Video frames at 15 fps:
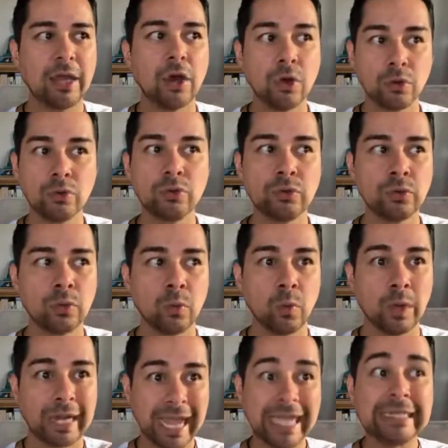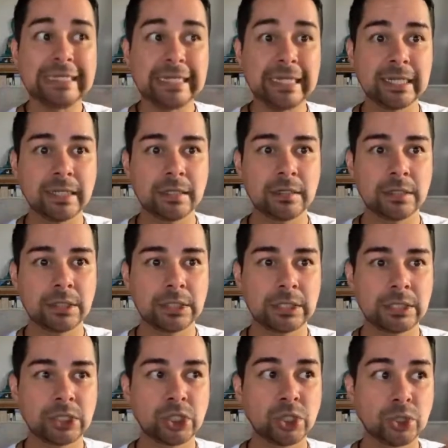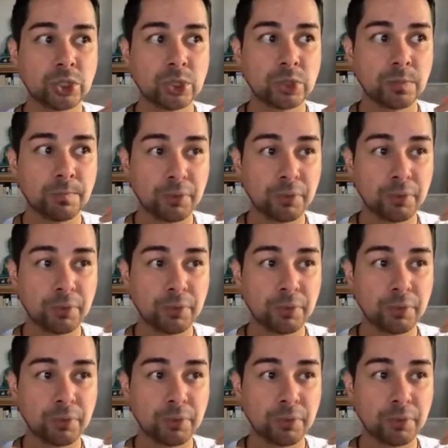I own what I did to